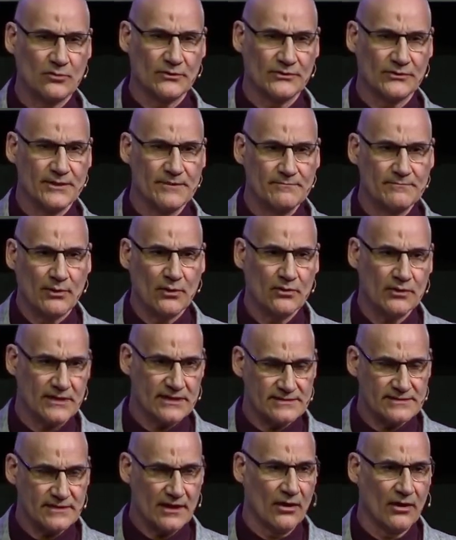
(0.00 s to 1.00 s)
the book is
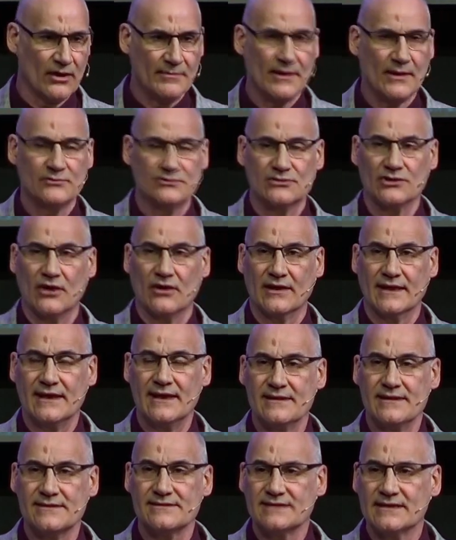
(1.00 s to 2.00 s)
all about joy,
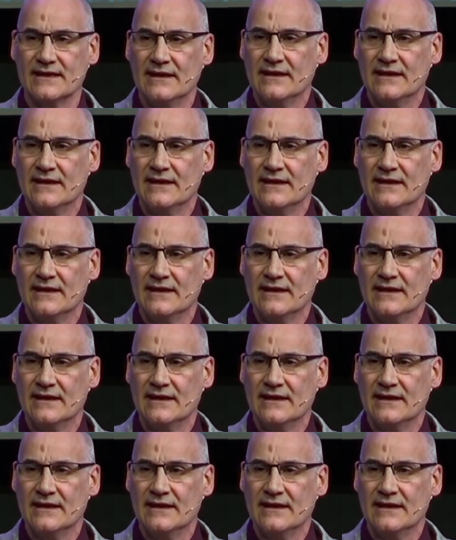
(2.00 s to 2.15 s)
is